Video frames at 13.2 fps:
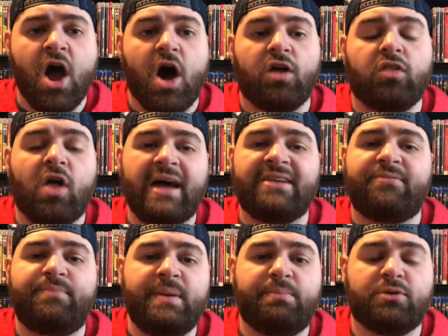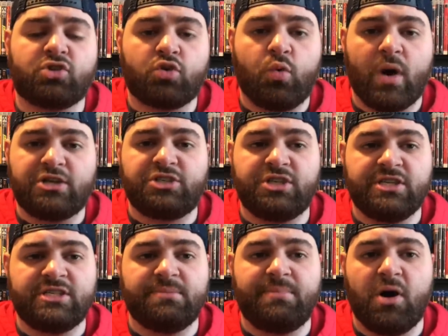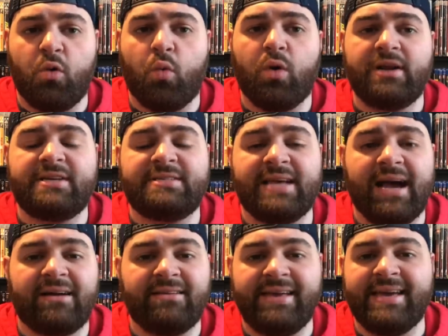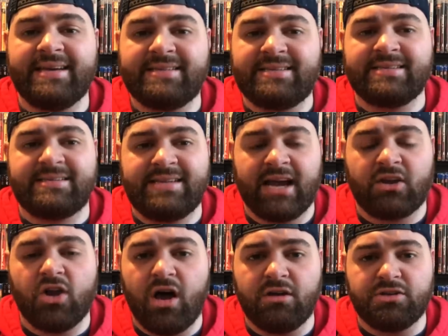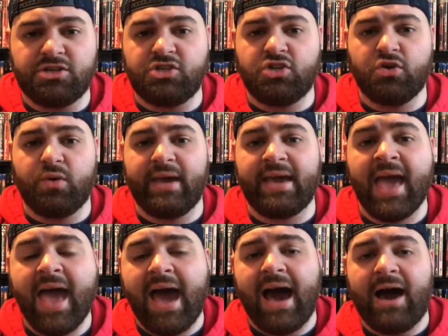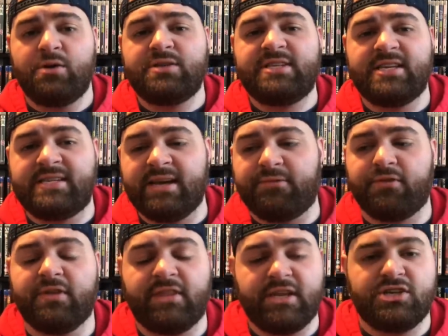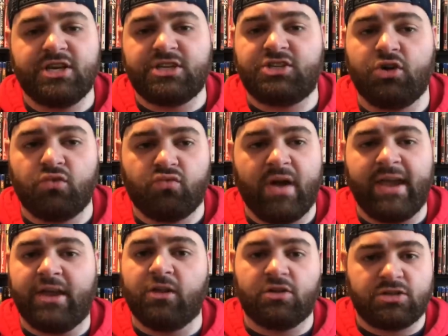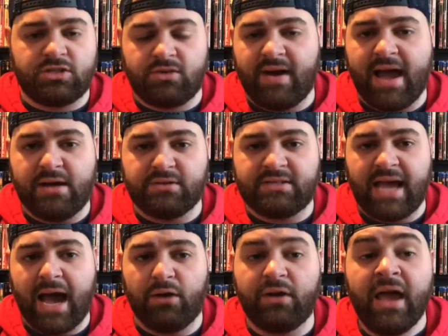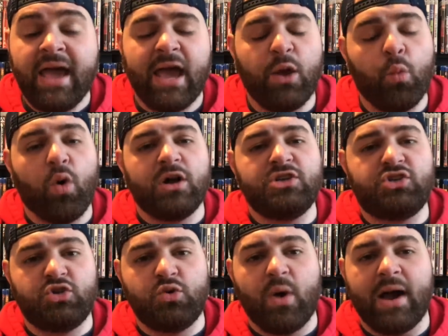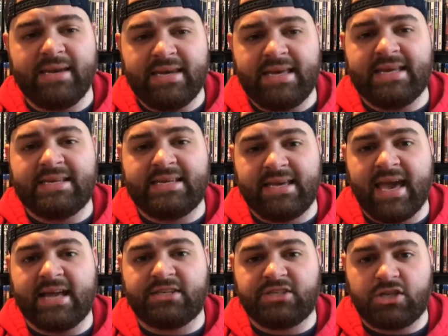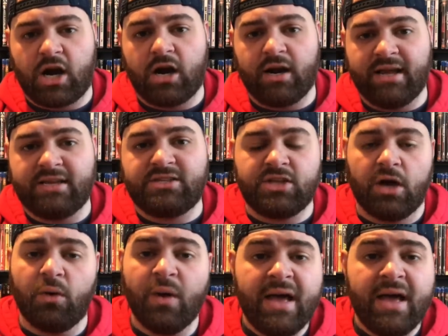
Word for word: a lot of people's questions about what exactly is this technology doing? How is it different than just your regular surround sound? And what do I need to get started? So